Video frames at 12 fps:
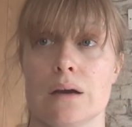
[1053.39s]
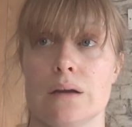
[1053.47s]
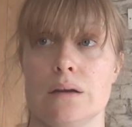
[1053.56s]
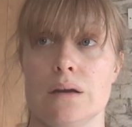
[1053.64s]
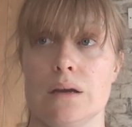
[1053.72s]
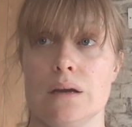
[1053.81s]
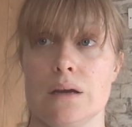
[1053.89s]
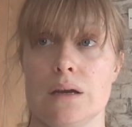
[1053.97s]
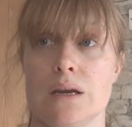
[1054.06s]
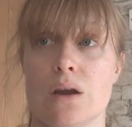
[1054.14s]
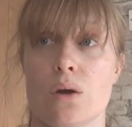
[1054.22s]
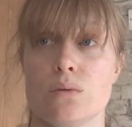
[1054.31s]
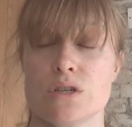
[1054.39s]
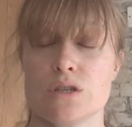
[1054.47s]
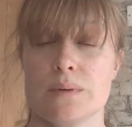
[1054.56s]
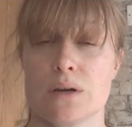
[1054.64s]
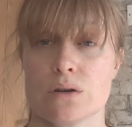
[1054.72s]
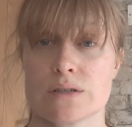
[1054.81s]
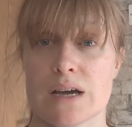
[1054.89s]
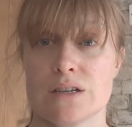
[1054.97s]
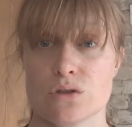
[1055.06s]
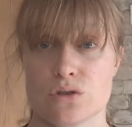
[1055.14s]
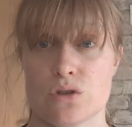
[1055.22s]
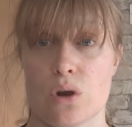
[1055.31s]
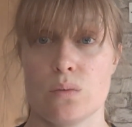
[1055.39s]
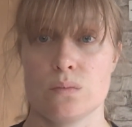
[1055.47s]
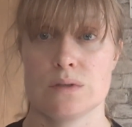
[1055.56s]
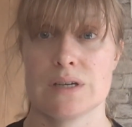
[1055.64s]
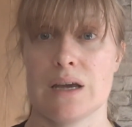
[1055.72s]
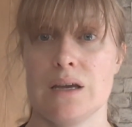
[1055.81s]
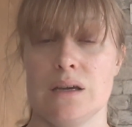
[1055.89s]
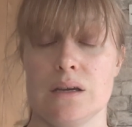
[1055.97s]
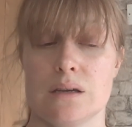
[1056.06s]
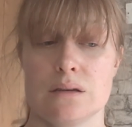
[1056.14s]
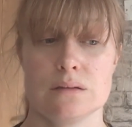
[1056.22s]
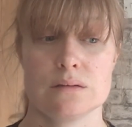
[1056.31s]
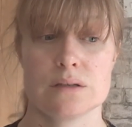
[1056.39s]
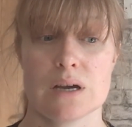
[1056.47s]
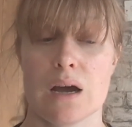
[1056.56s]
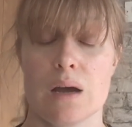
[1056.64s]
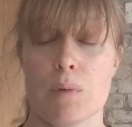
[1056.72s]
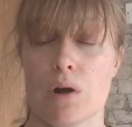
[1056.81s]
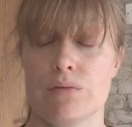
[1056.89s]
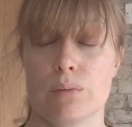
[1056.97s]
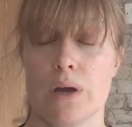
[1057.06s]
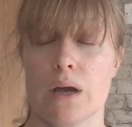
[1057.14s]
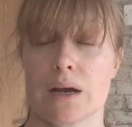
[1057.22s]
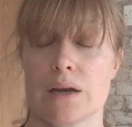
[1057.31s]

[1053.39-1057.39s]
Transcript: and he knows it's because I just don't take time off work.